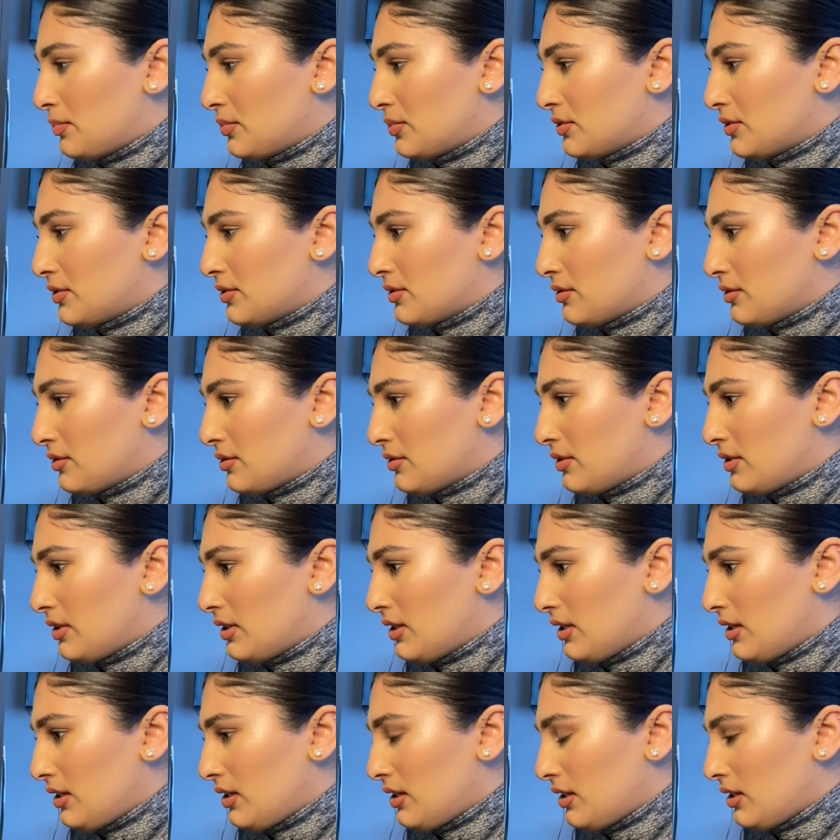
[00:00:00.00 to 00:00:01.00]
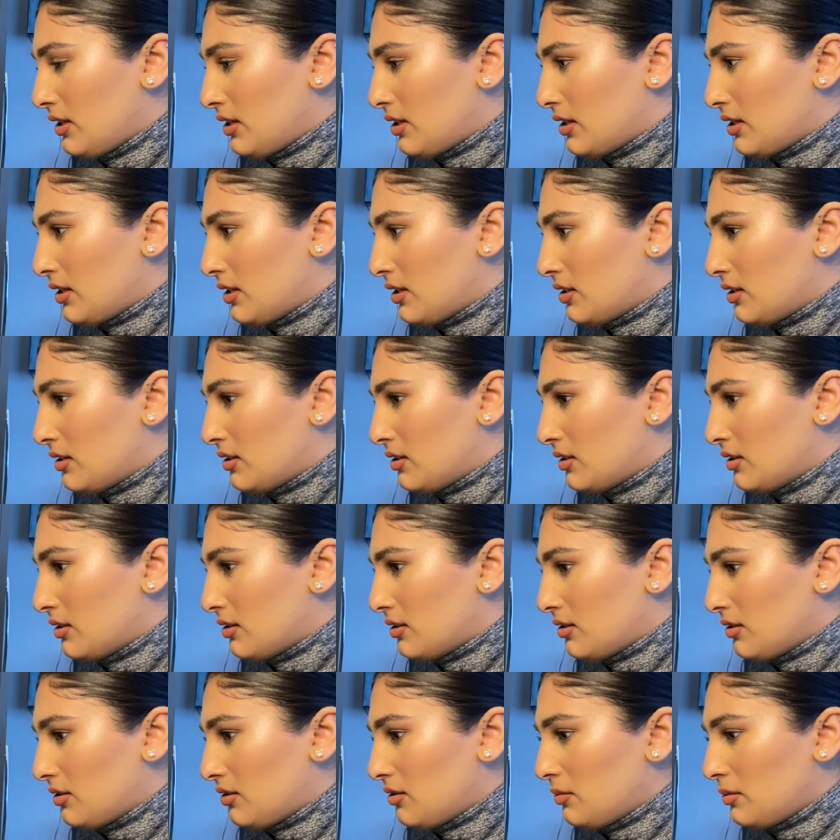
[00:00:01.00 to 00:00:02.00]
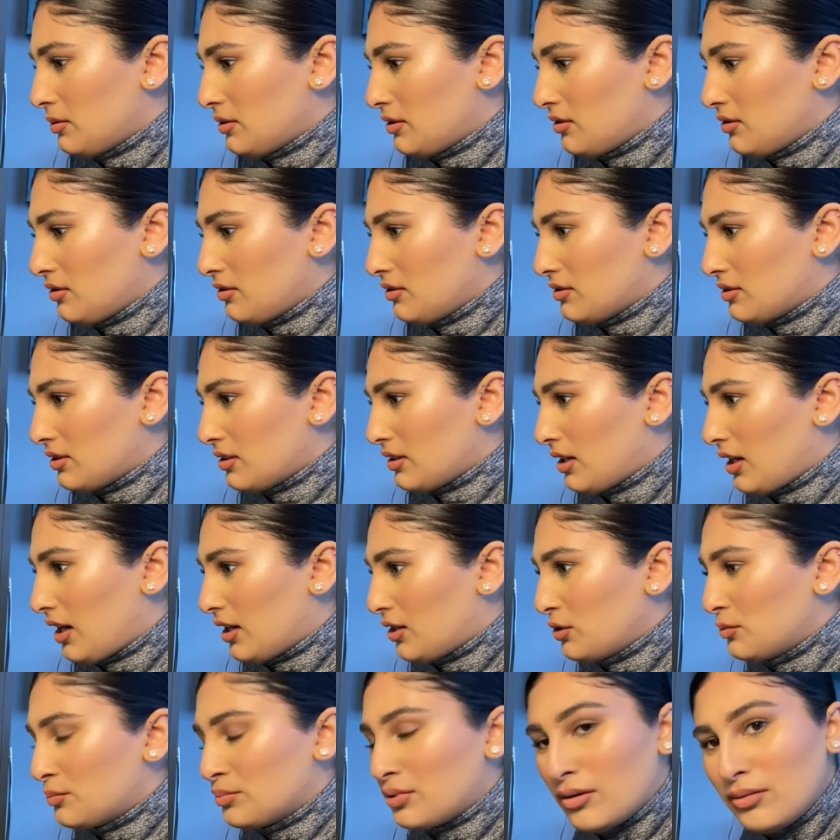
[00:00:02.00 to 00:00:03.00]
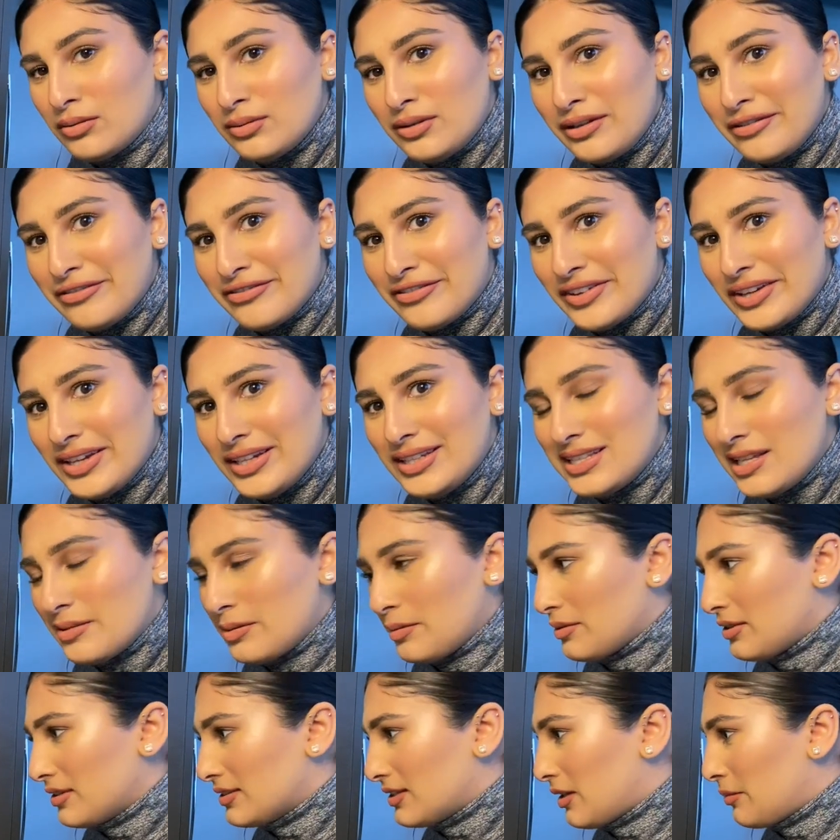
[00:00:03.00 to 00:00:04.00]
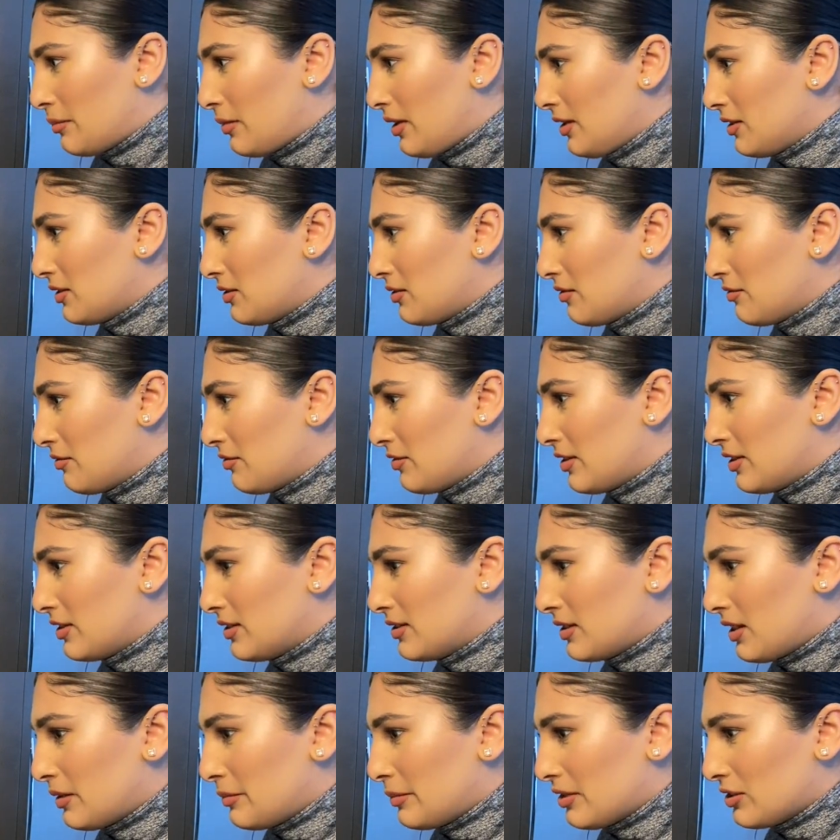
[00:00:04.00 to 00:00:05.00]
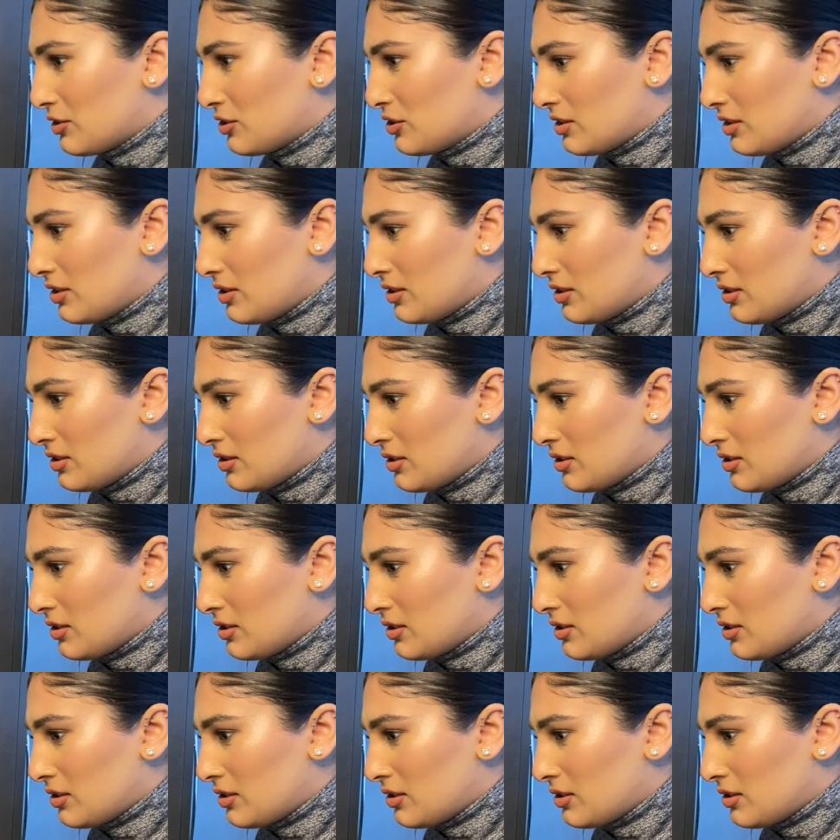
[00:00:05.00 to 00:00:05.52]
So yeah. Oh my god, I could probably FaceTime on this. I might FaceTime actually.